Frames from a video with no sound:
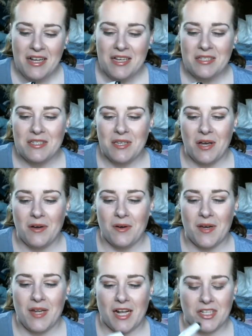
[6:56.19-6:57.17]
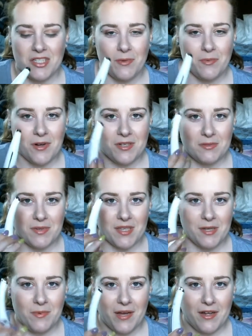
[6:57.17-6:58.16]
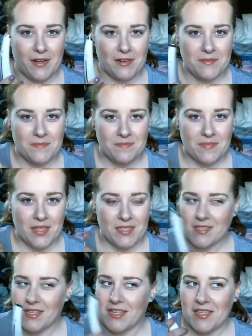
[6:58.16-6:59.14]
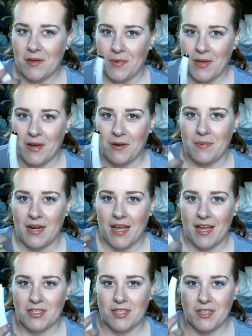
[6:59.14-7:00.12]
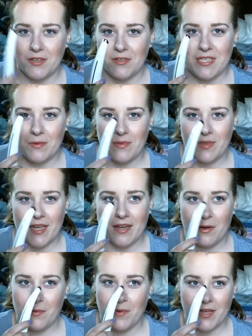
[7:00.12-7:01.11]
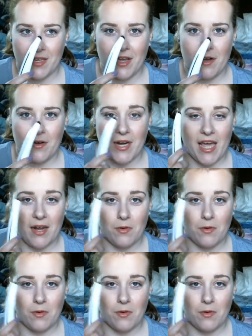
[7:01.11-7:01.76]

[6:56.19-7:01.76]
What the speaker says: So it actually works really well. This is gonna sound weird, but I actually used it like a week ago, and I had